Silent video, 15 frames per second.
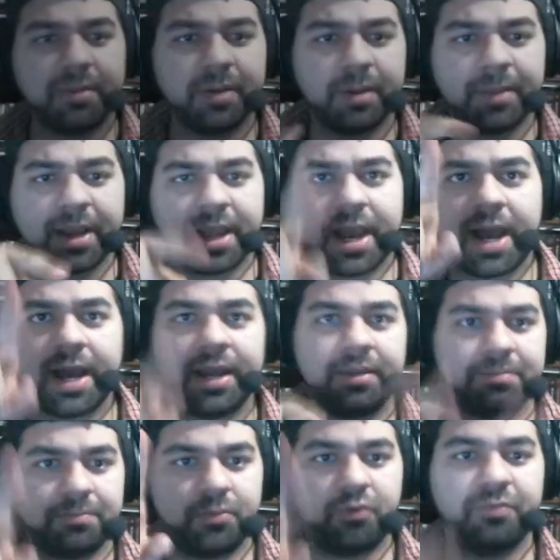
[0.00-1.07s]
about my
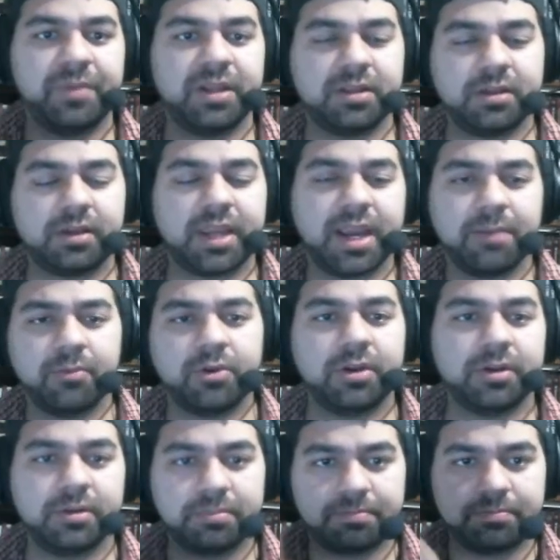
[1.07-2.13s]
eye movement. The camera
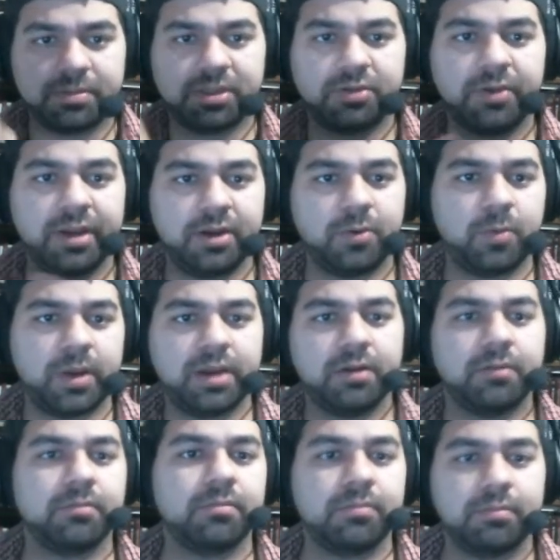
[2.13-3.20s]
and the screen are
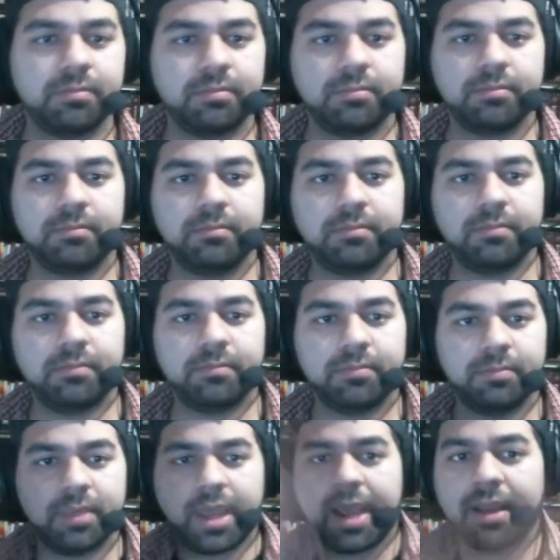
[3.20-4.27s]
weird.
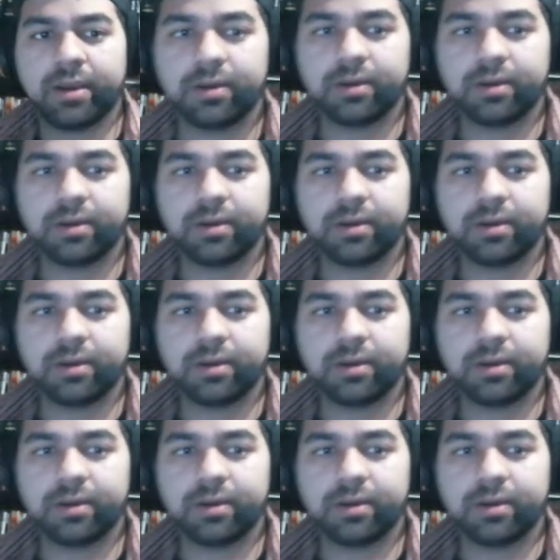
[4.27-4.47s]
That.